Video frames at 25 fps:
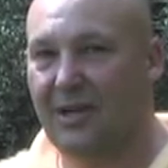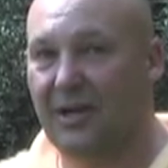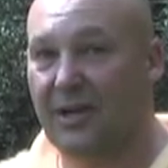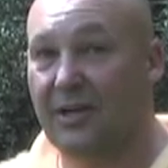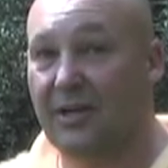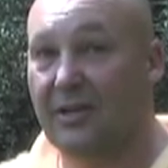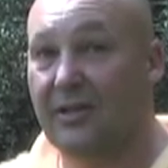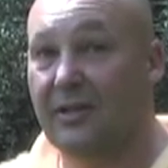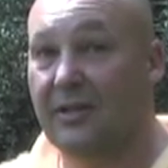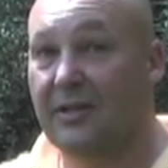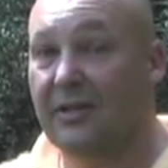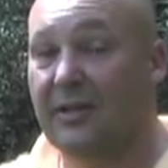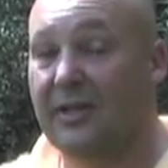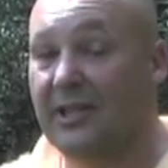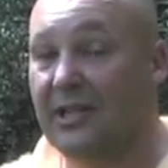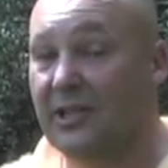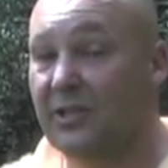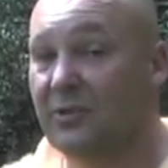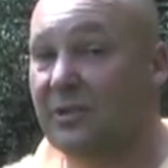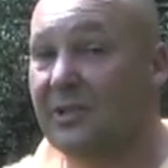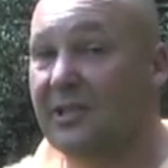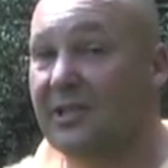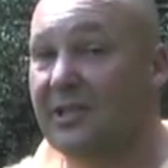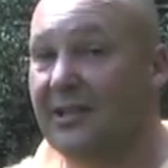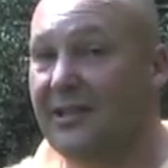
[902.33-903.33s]
of
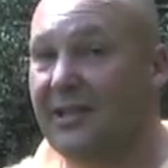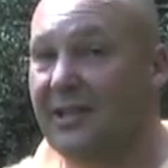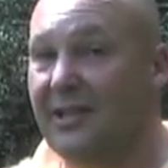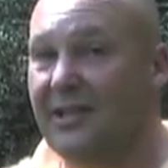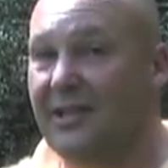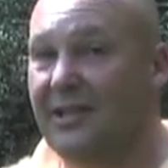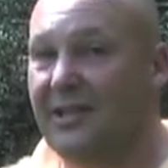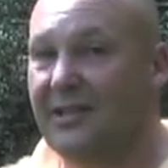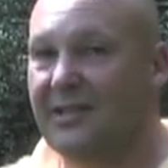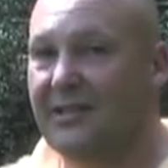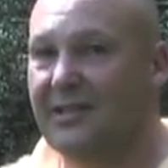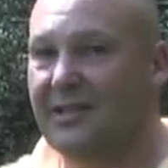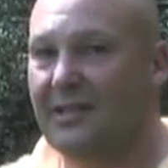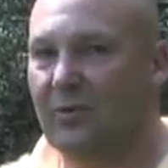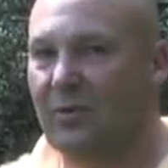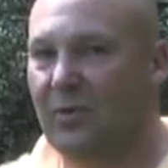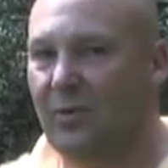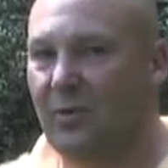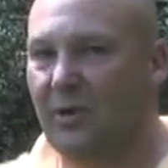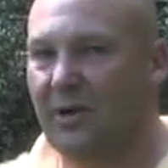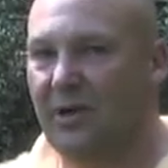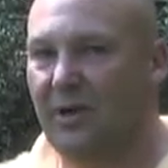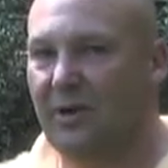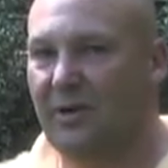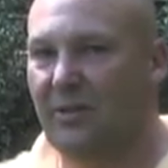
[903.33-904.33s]
interesting things that are
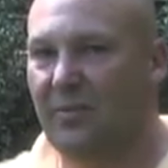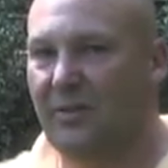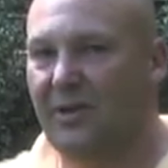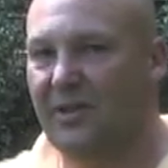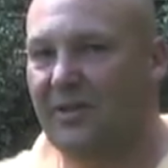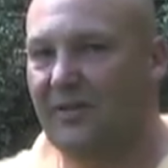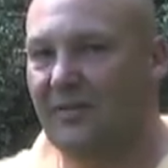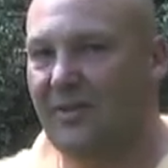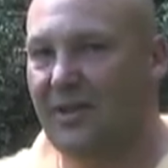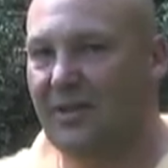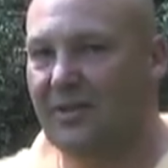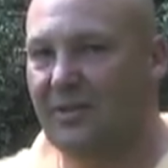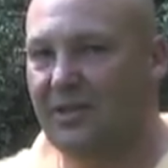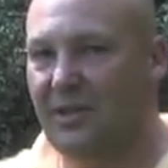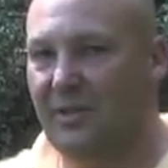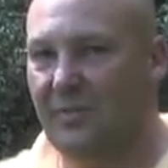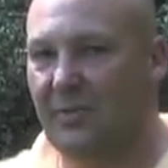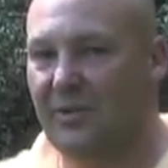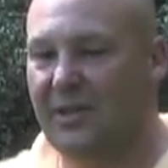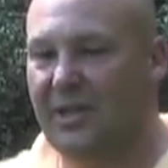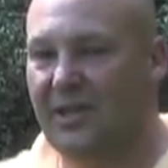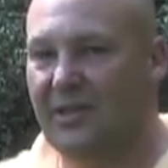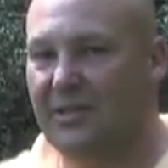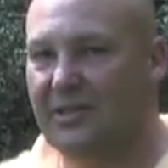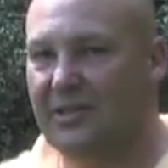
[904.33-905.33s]
going on in the month of October
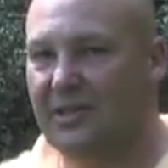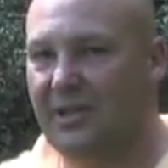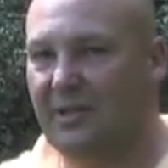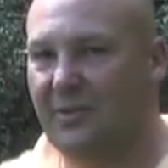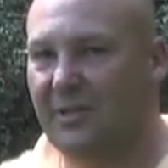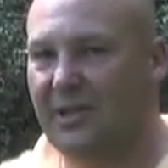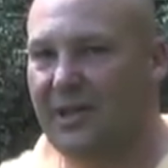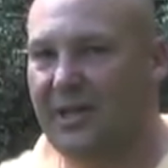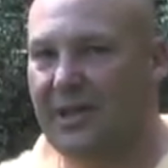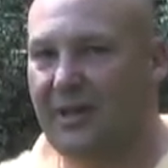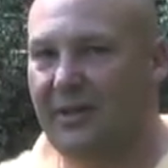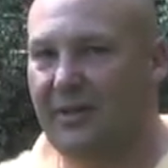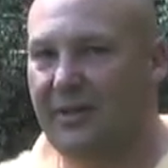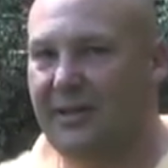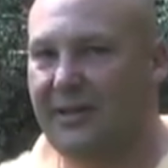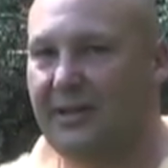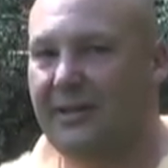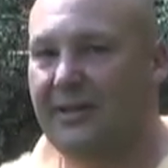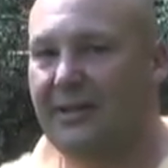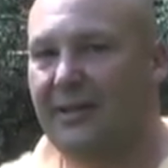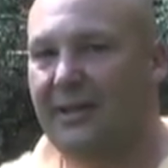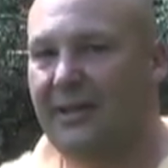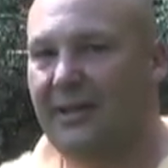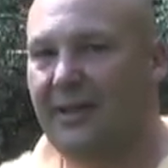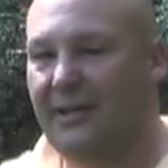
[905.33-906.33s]
in Alexander County.
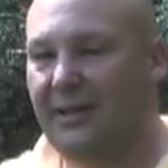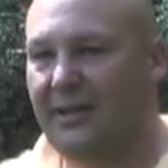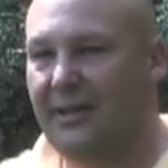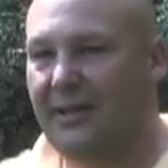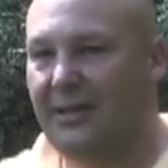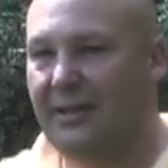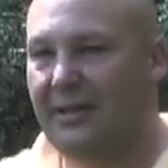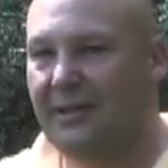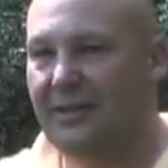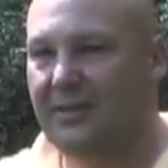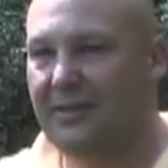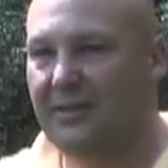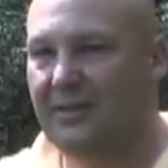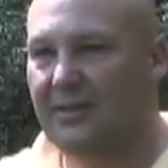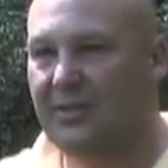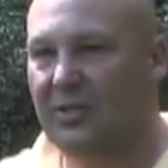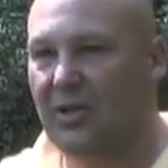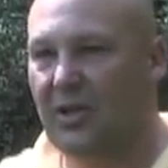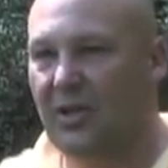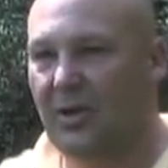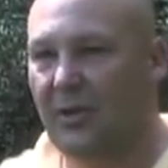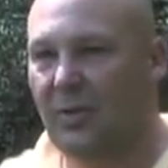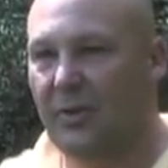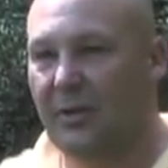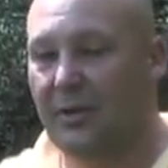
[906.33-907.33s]

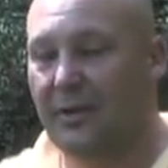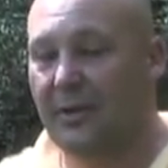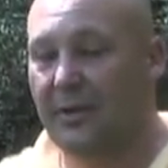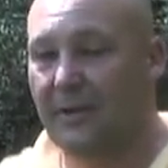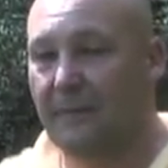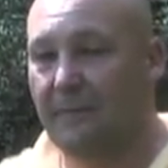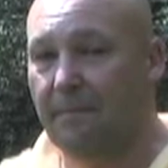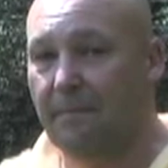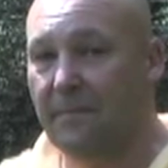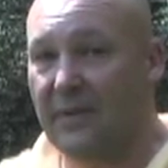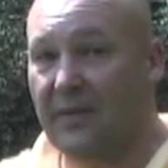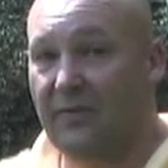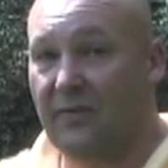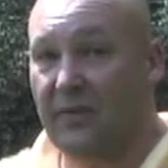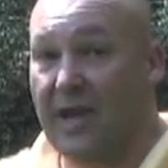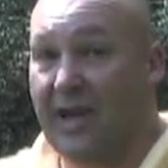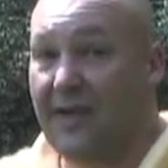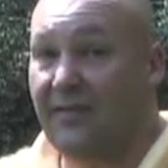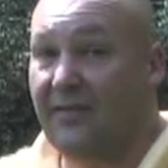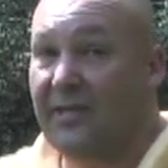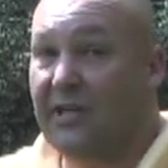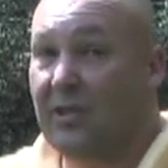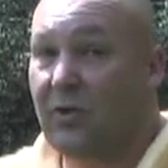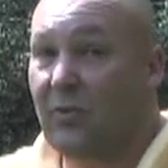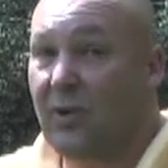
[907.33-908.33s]
So if you
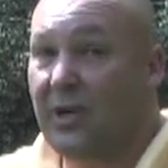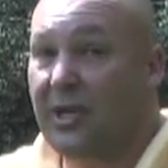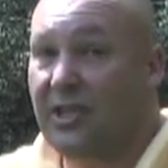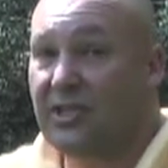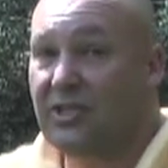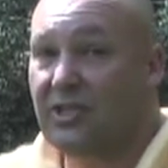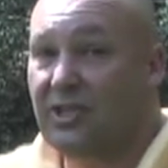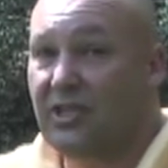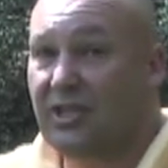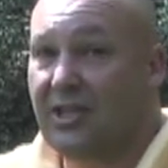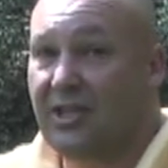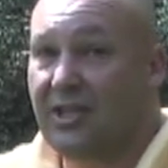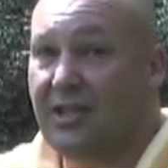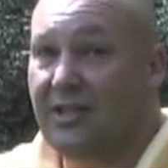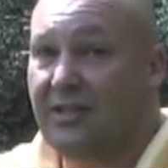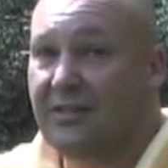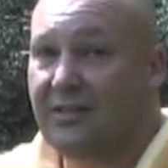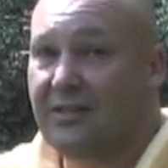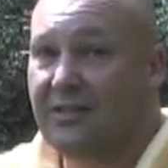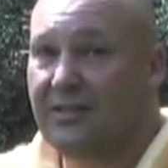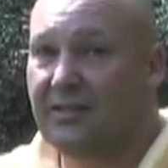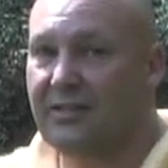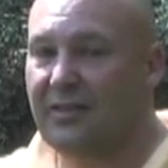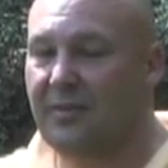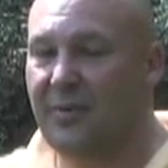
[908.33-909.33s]
have any
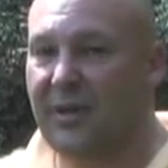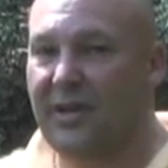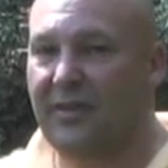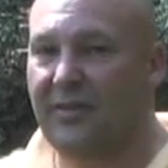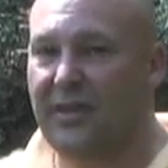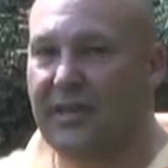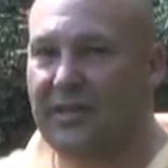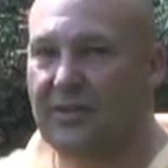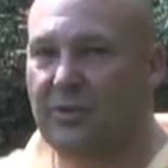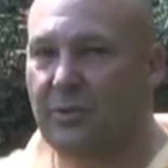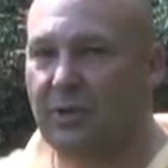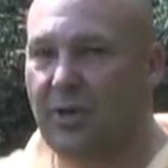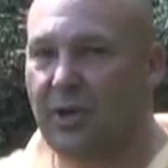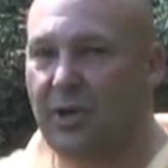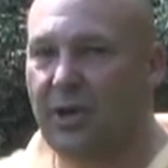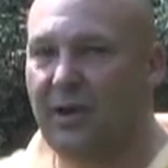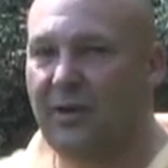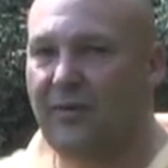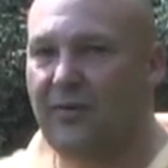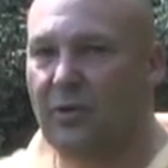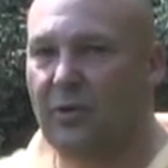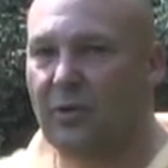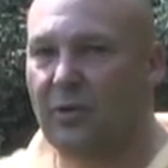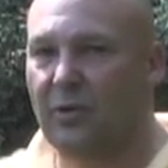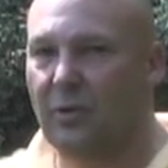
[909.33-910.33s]
questions about things that are
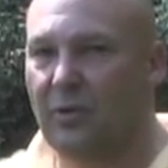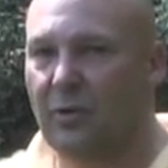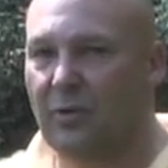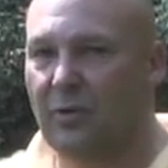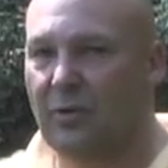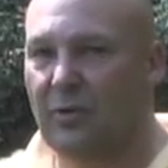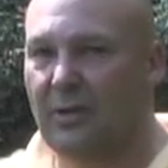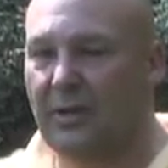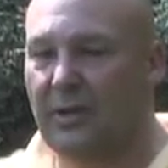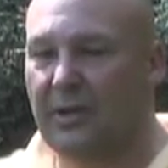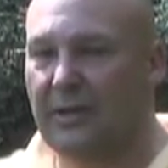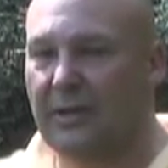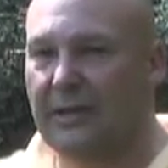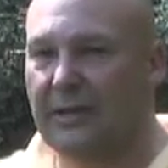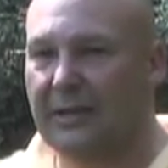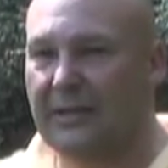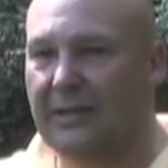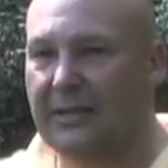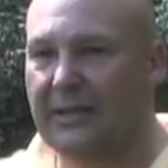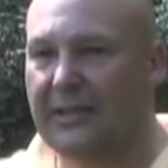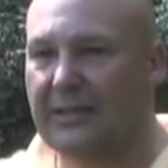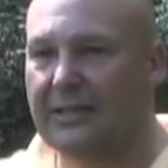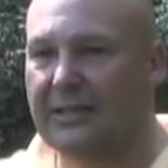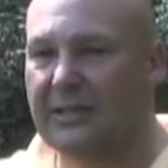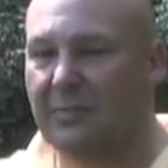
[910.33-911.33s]
covered, or
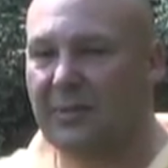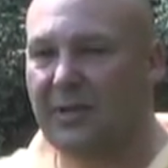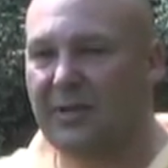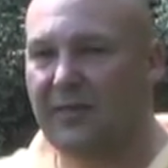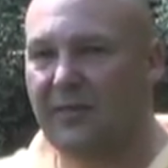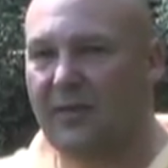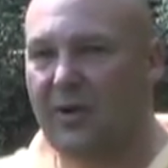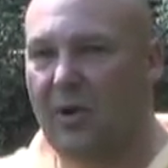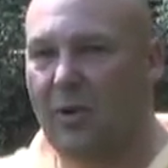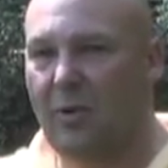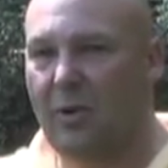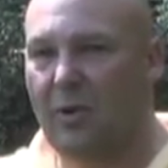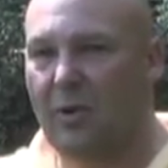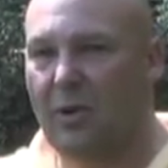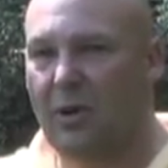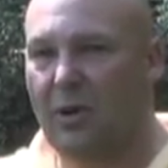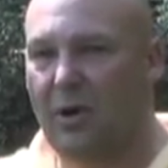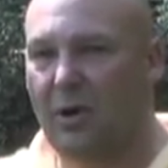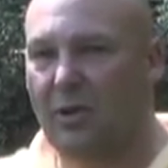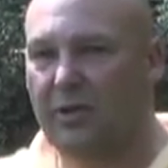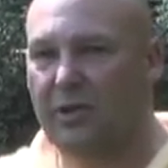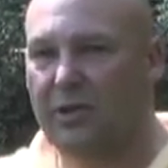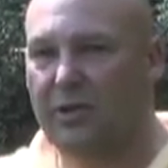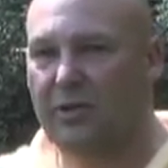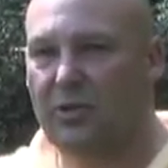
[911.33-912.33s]
need some info on
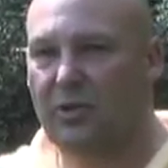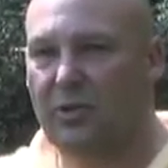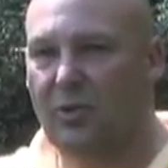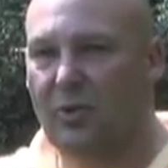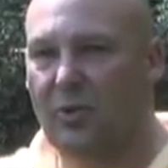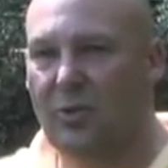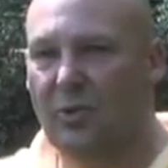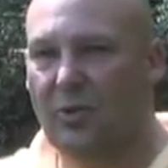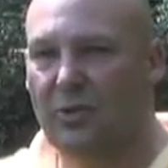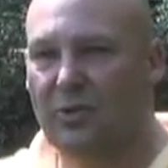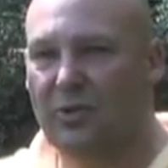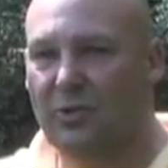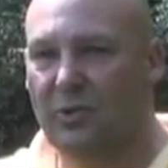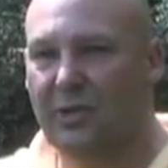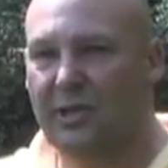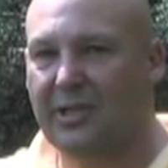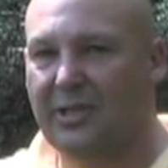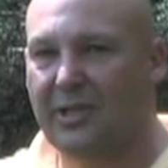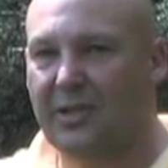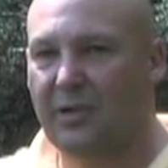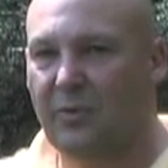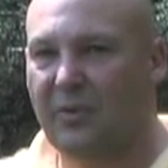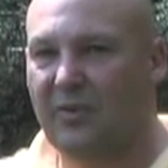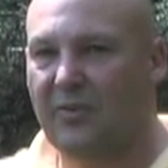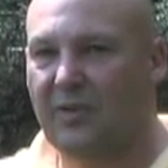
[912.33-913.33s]
gardening chores or
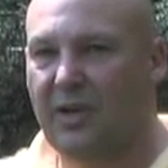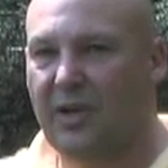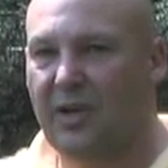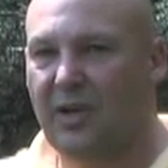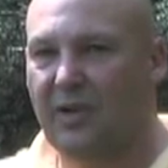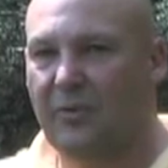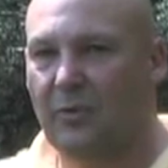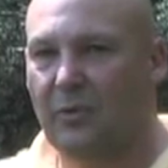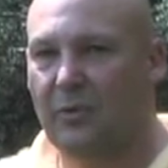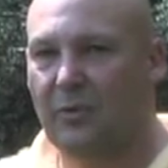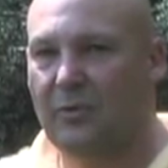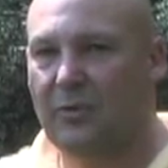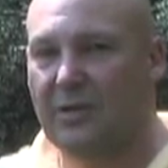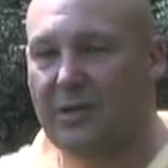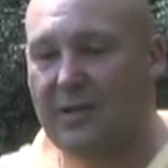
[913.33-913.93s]
anything we've covered,